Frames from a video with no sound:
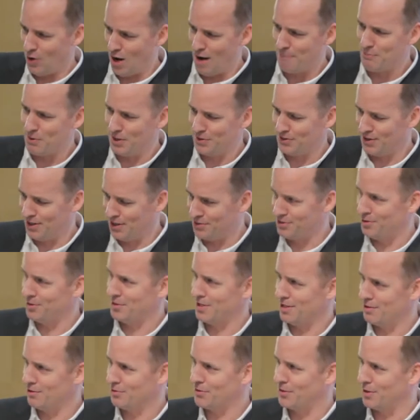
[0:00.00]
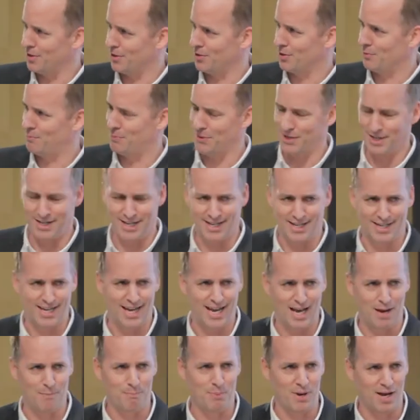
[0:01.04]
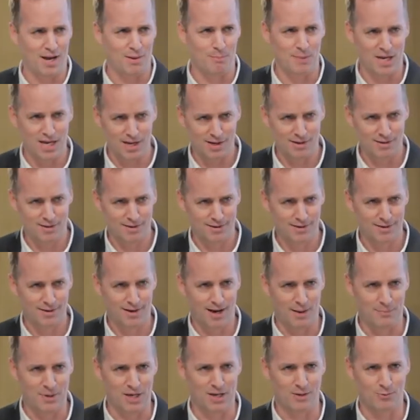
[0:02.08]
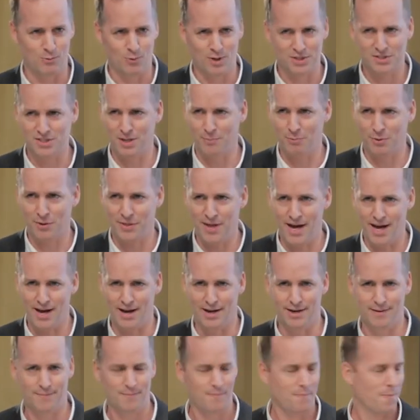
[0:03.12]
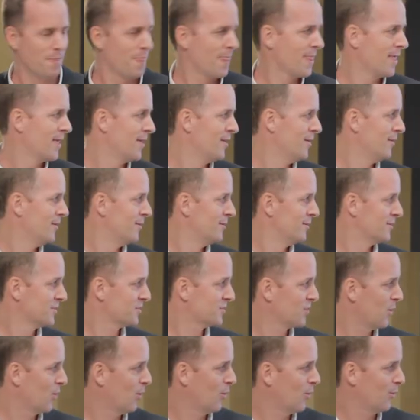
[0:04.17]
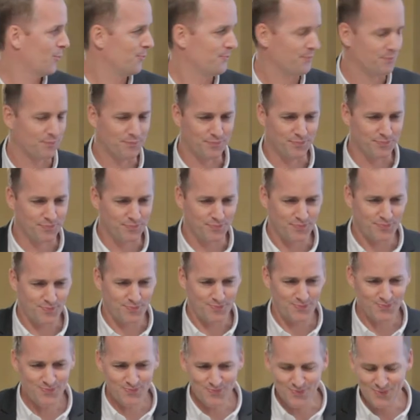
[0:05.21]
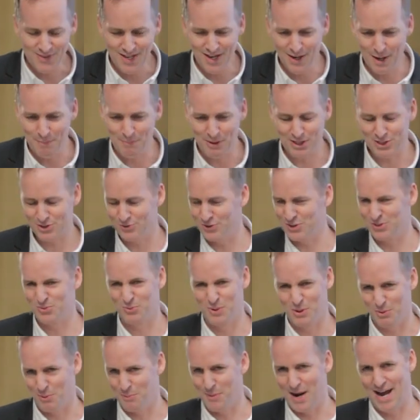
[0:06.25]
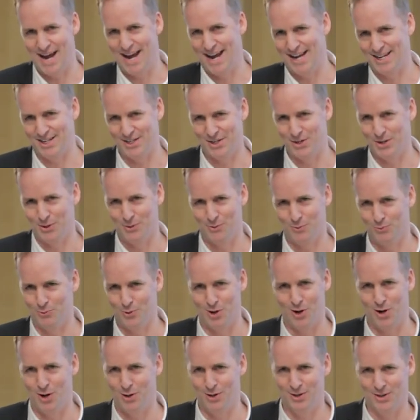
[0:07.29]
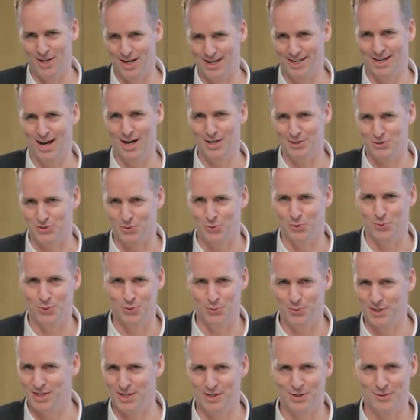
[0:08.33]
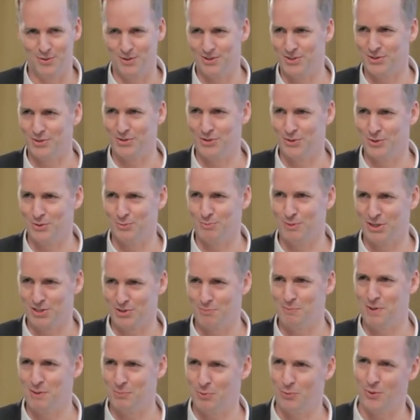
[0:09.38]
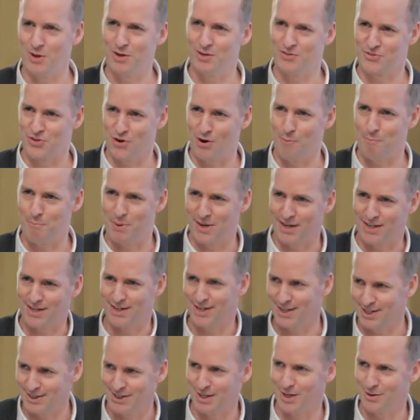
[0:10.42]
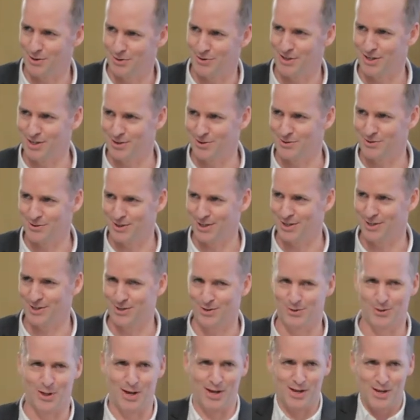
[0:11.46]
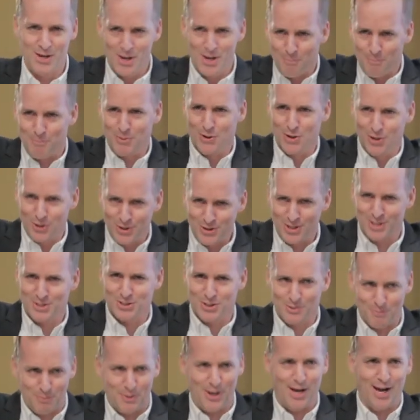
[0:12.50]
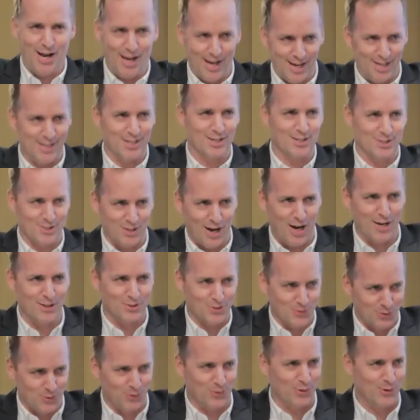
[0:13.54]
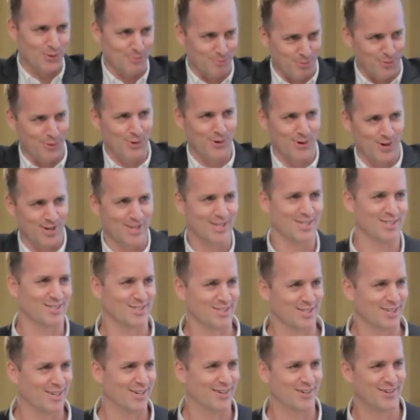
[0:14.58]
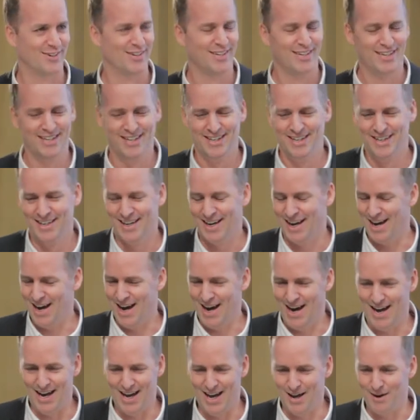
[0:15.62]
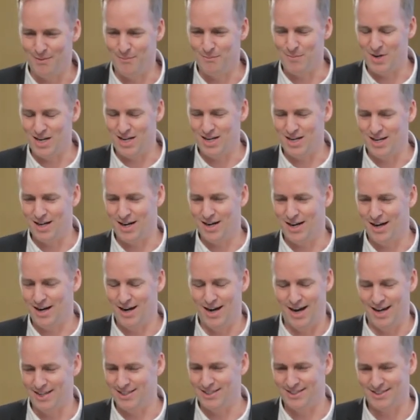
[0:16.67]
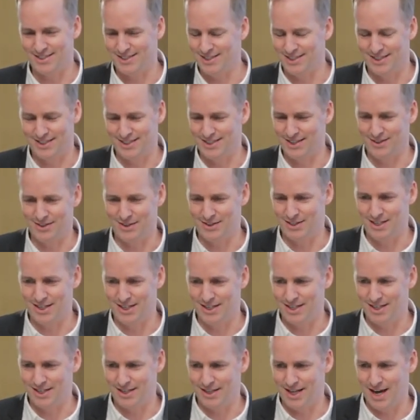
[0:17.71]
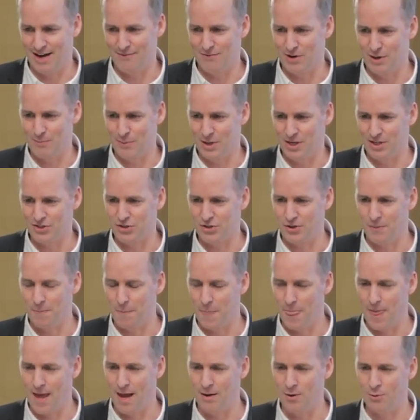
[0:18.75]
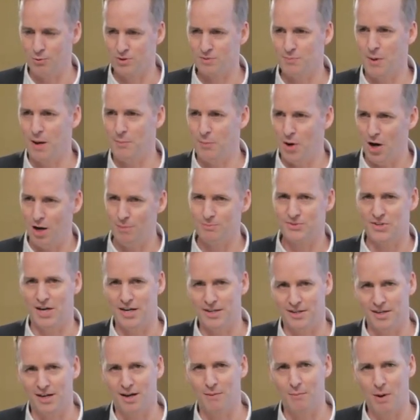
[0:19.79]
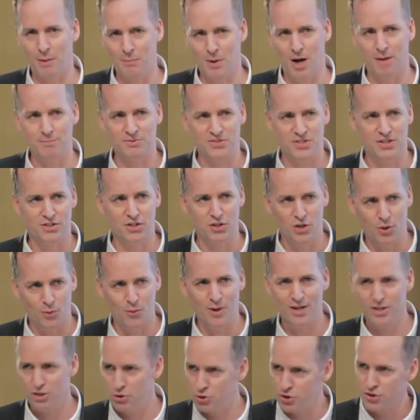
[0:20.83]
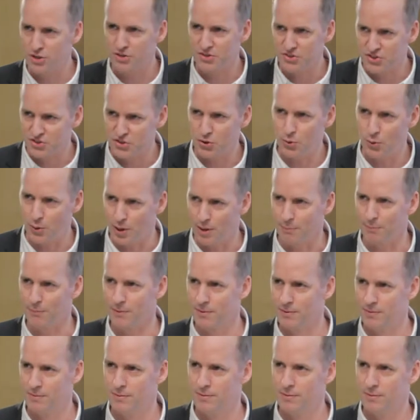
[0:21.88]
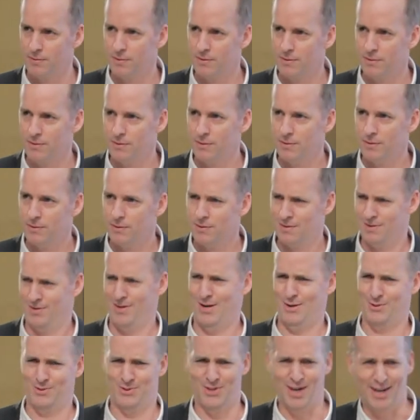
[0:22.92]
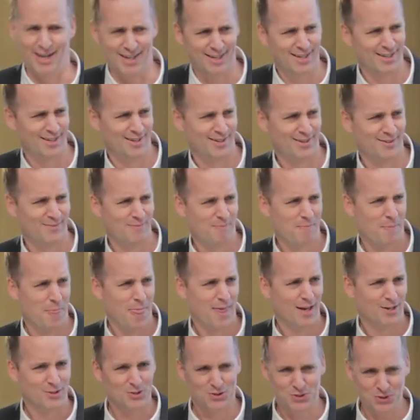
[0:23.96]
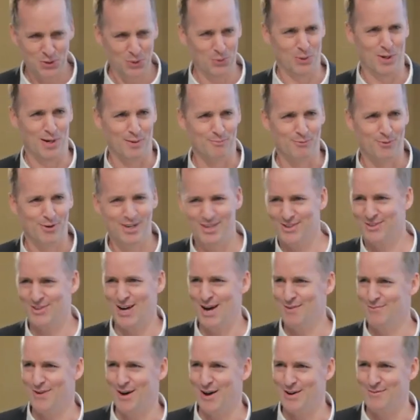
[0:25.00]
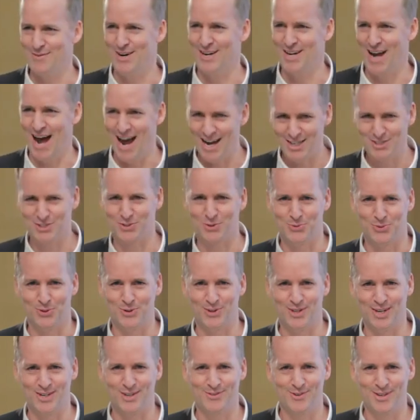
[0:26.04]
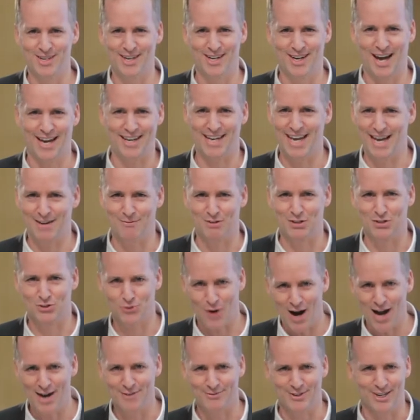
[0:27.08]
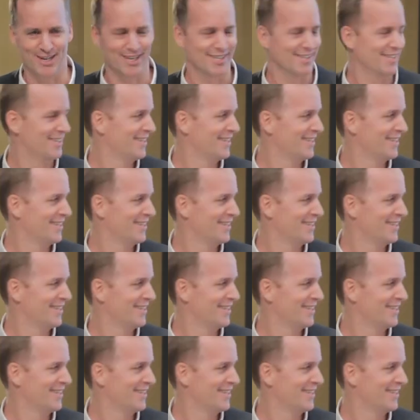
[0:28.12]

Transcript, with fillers: operate the other dinner theater, but he can't pay me? I mean, what's up with that? So a bunch of us, we were mad, you know, we're all in like high school, we didn't know what to do. A bunch of people went and started picketing the other dinner theater, like, Bill doesn't pay his high school employees, you know. Uh, and me, uh, I just didn't I could get into that very much. And it was my mom's idea. My mom said, you know what, you should sue him. And I was like, sue him. What are you talking about? I'm at high school. Like, well, I can't even drive yet.